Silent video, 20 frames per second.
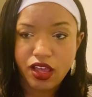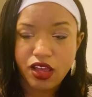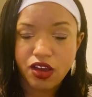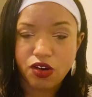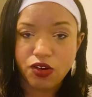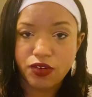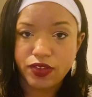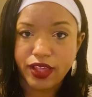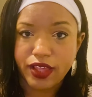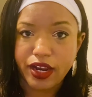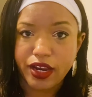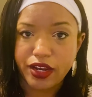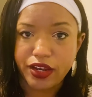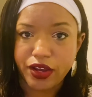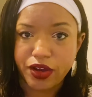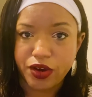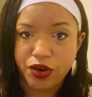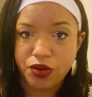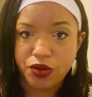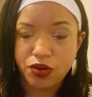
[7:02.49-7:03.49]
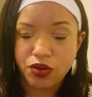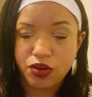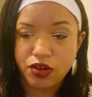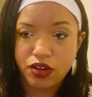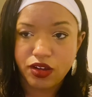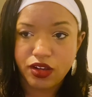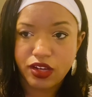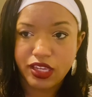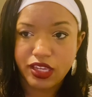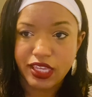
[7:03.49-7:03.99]
or that I know,
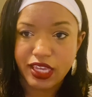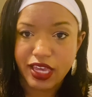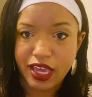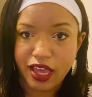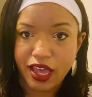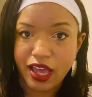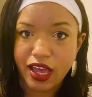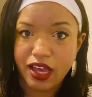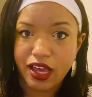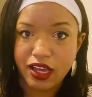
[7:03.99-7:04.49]
yeah,